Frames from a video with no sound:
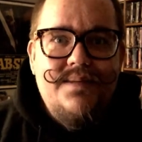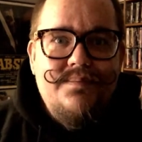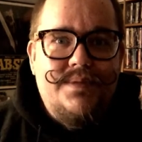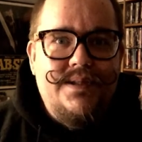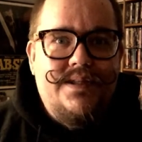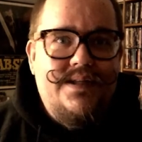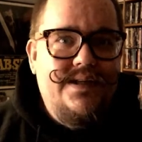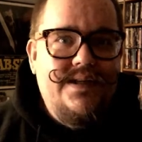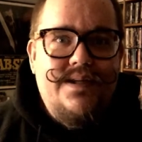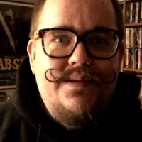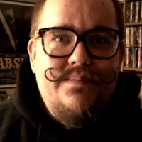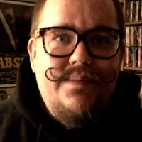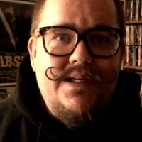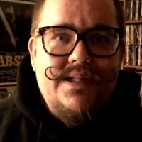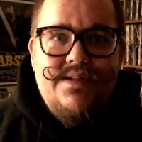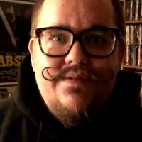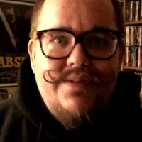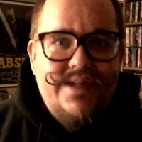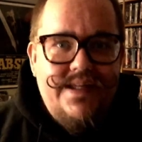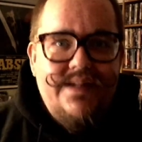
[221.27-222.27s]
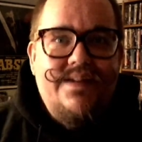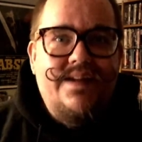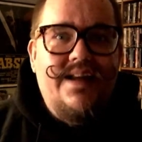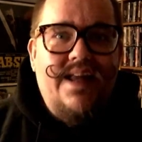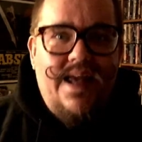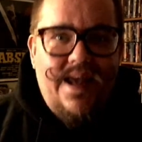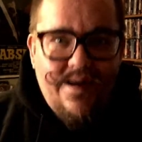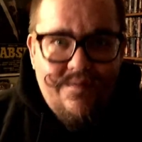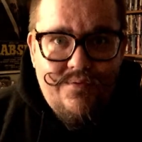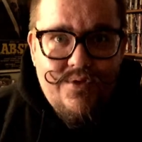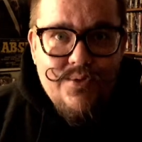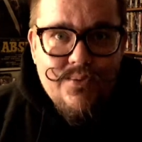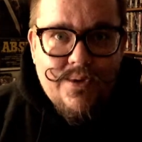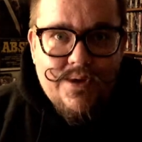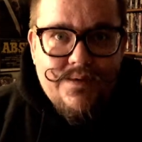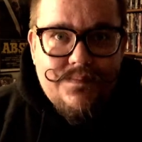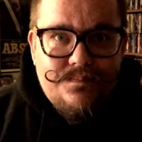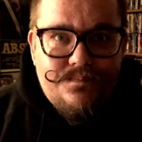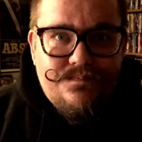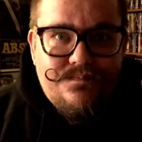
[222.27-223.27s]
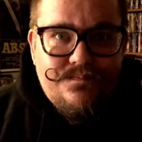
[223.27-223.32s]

But he must have eaten everyone.